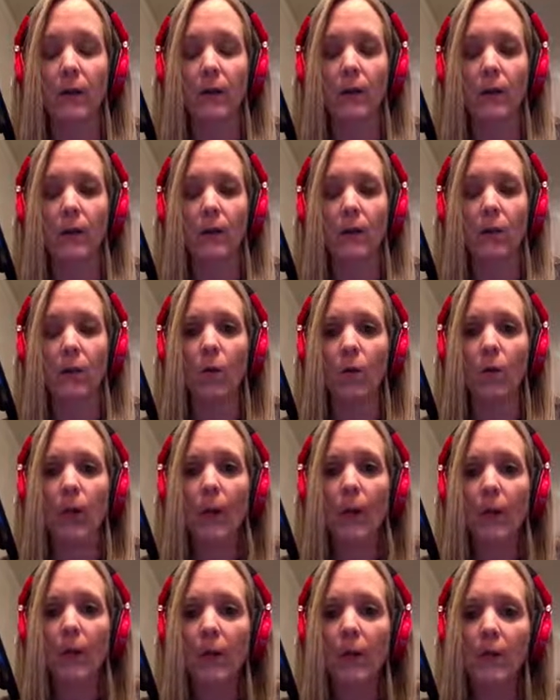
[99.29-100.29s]
So what
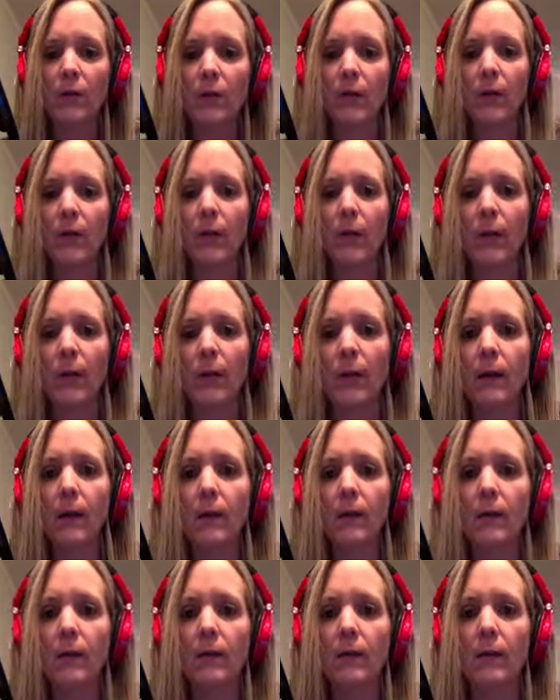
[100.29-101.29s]
I'm going to do
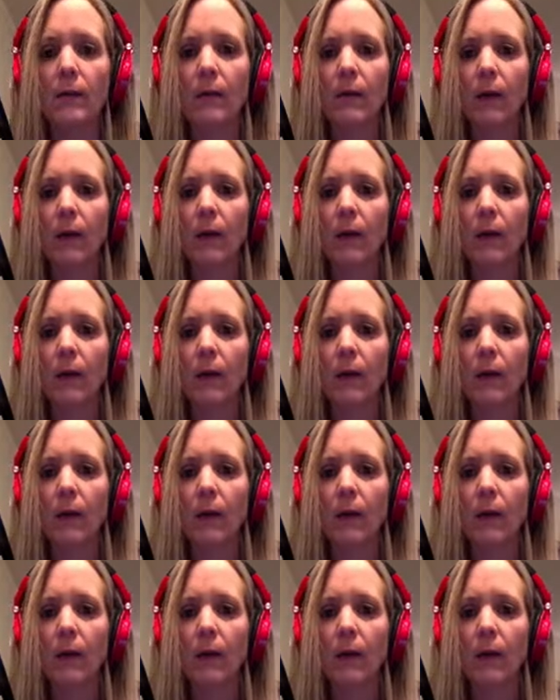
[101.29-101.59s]
is